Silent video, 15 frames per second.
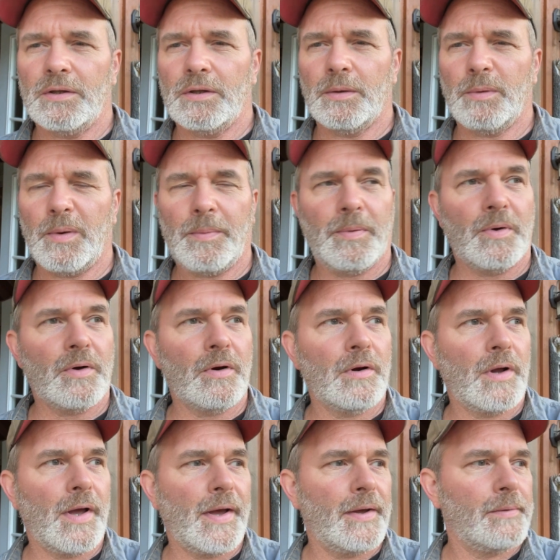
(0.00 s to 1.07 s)
I'm up
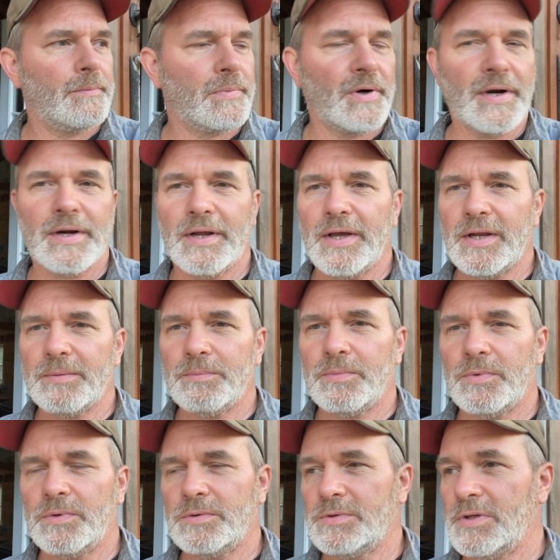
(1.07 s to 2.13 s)
here bright and at 'em
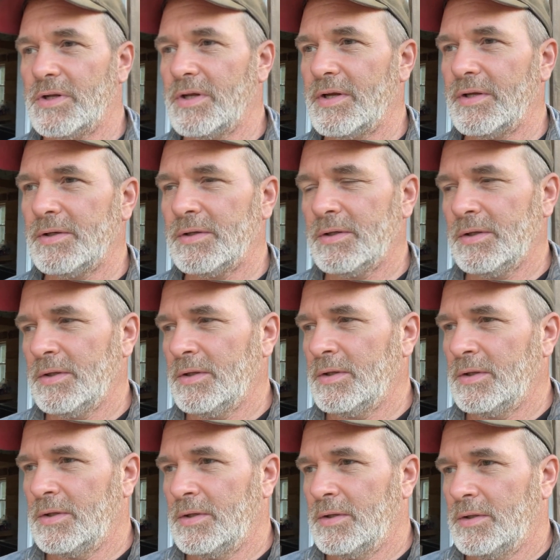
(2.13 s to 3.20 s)
today.
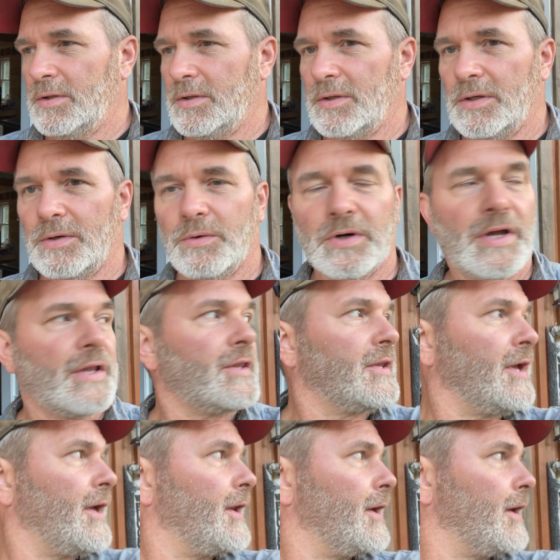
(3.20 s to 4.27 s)
I want to get
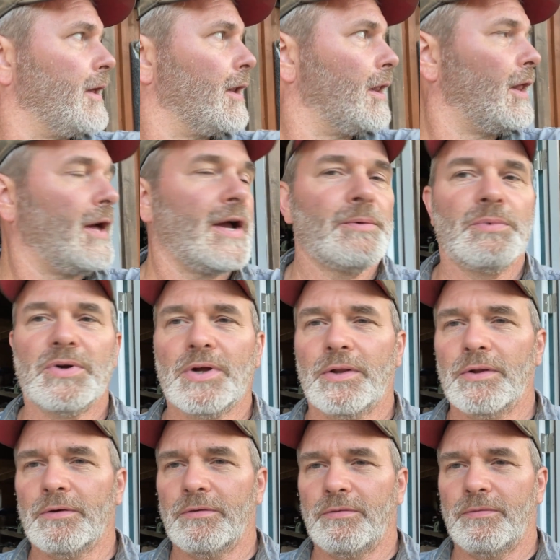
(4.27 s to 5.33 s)
that lime put
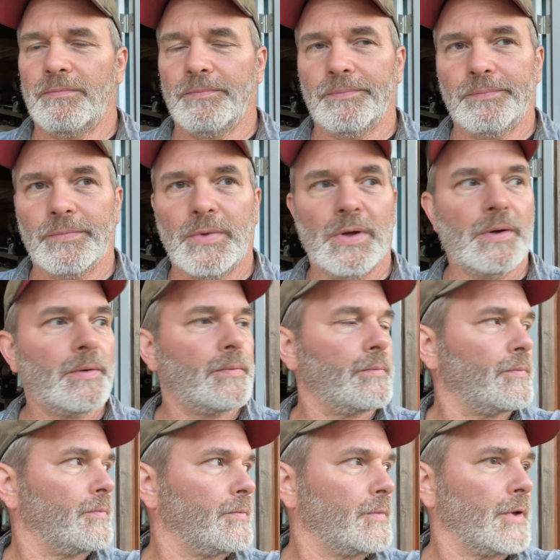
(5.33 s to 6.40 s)
on the
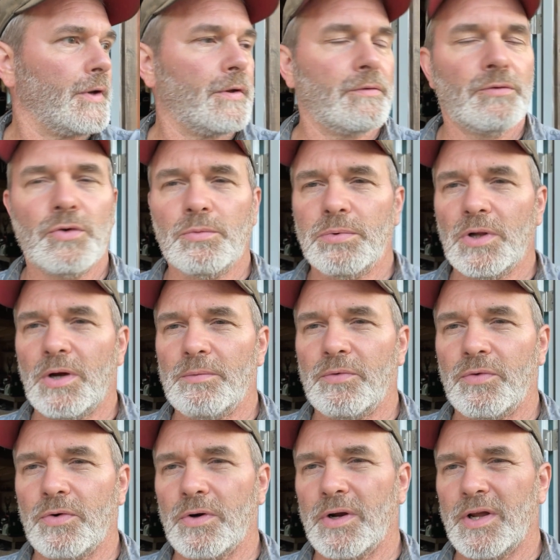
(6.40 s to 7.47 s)
food plot
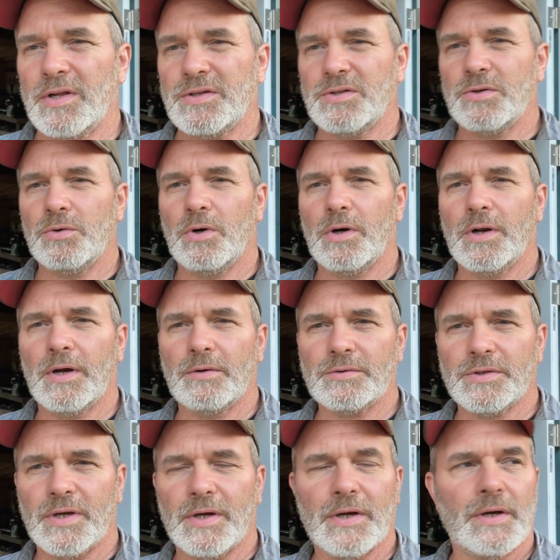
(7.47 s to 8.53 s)
before it gets too hot
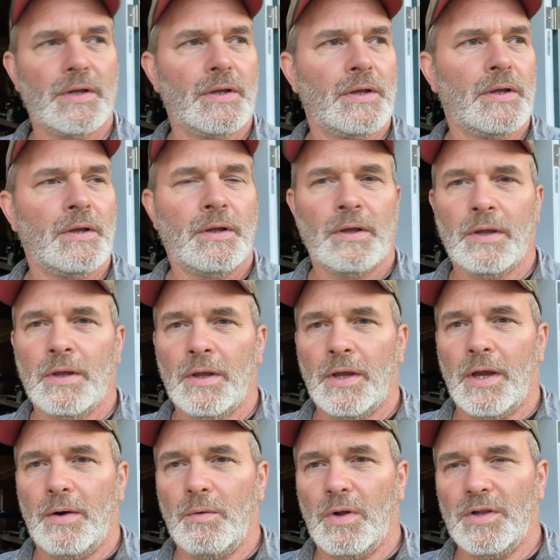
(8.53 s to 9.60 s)
outside.
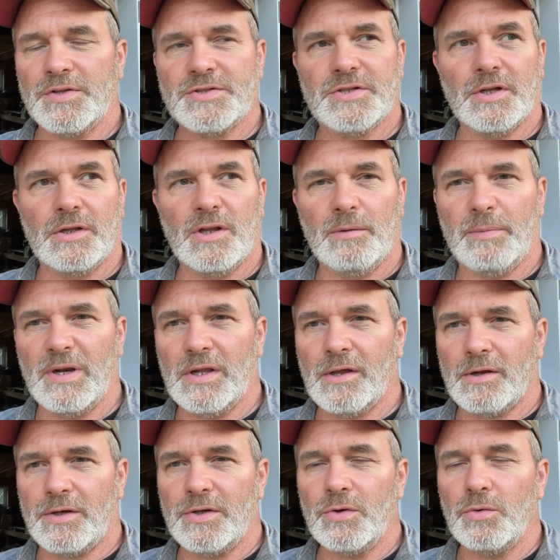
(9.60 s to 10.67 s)
And while there's still a little bit
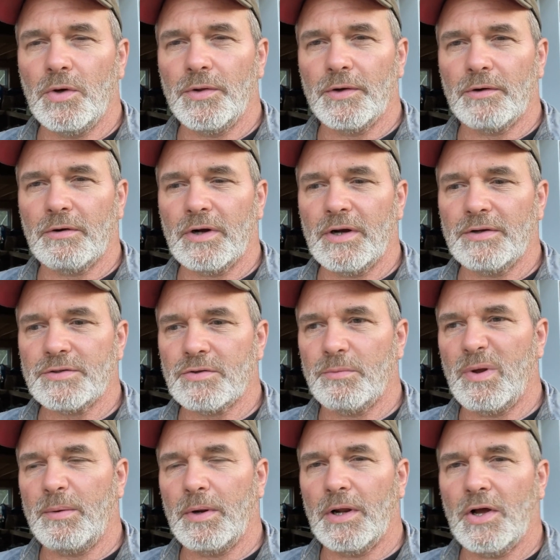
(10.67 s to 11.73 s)
of dew on the ground, so
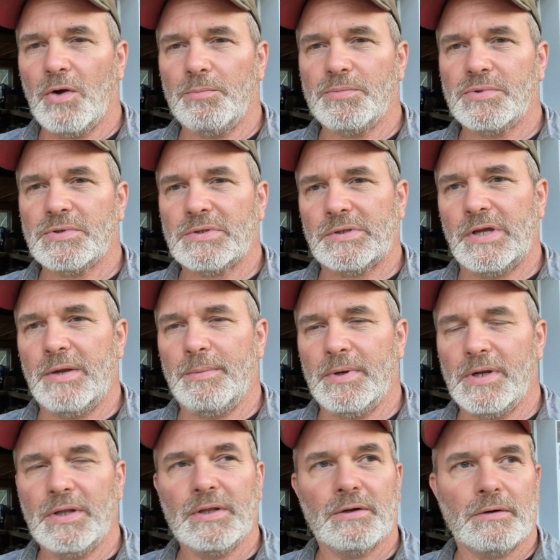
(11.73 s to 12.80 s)
maybe it'll help keep
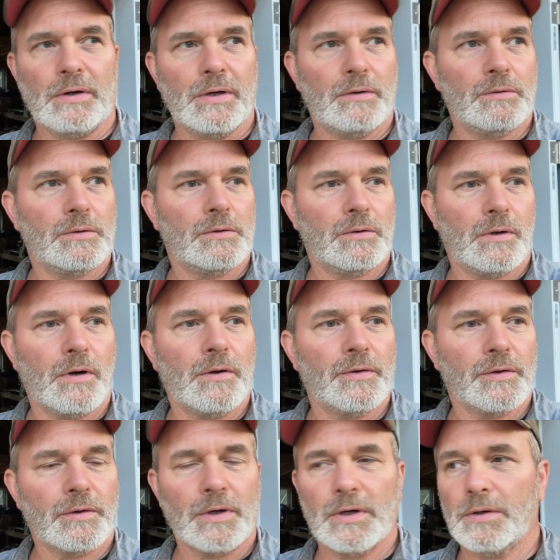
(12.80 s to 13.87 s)
it in the ground or on
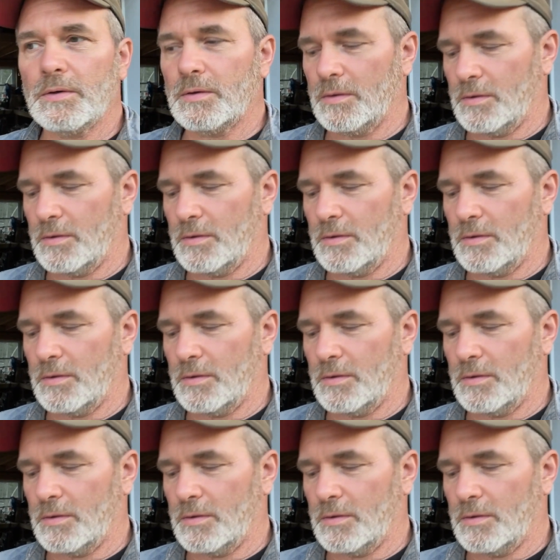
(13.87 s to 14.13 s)
the ground.